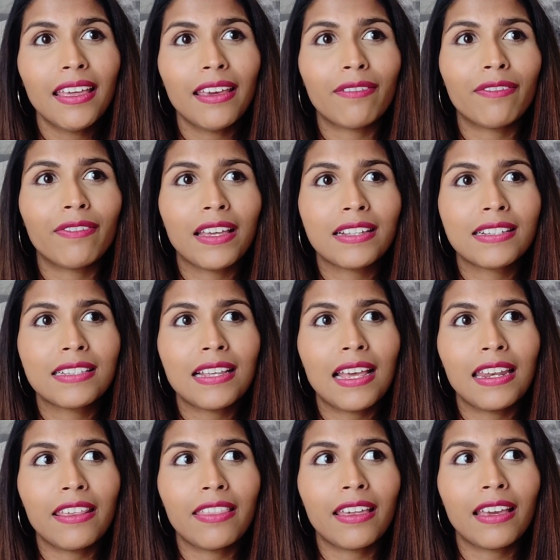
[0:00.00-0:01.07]
if there's
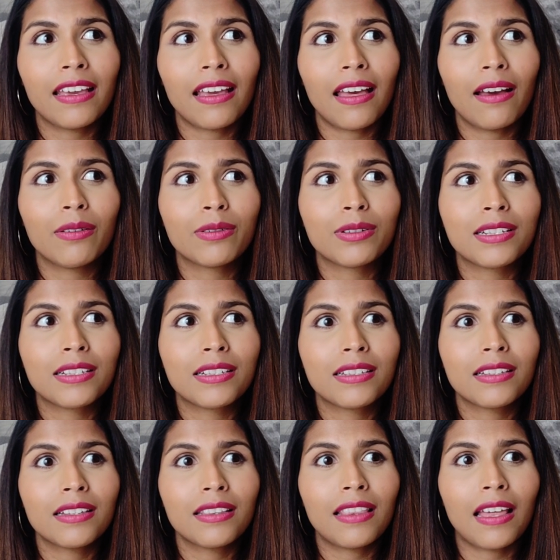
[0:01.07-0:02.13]
anything
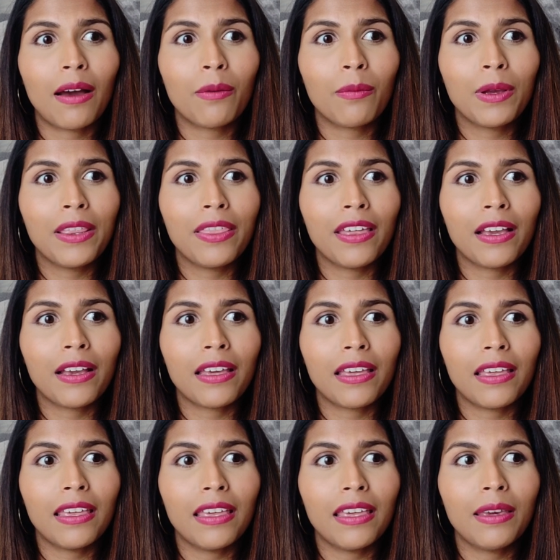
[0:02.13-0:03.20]
else that we think
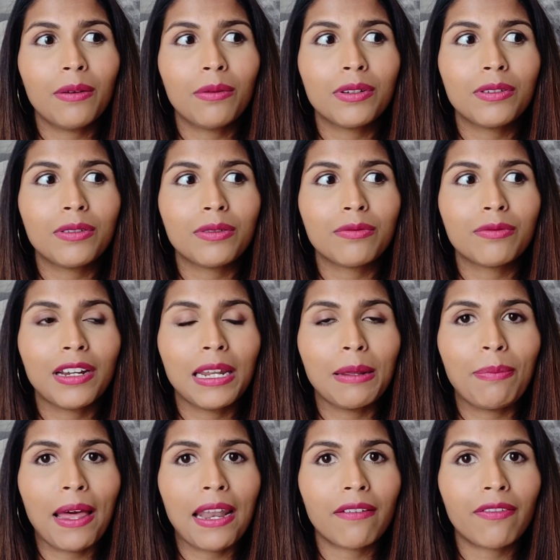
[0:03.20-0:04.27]
he would
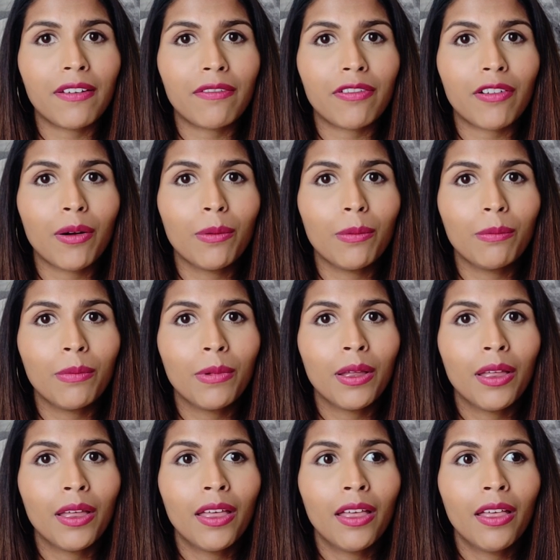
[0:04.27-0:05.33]
really benefit from,
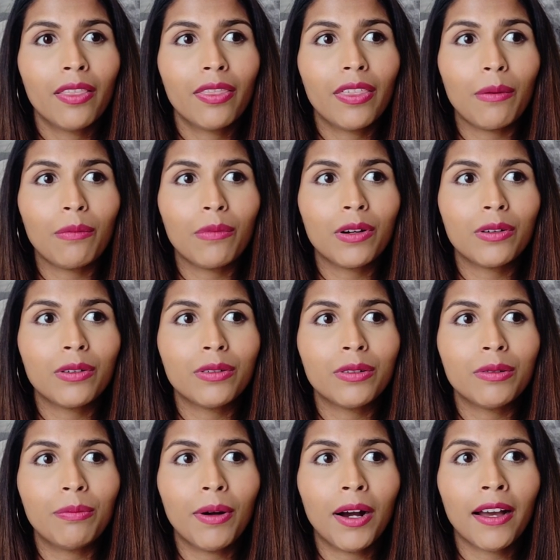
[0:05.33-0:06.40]
then
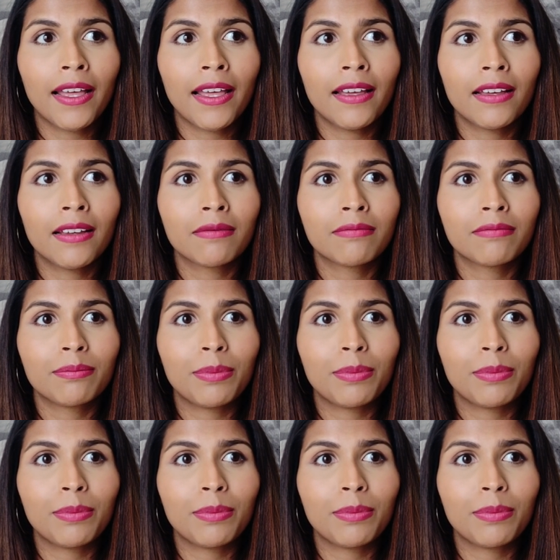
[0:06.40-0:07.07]
we'll buy it.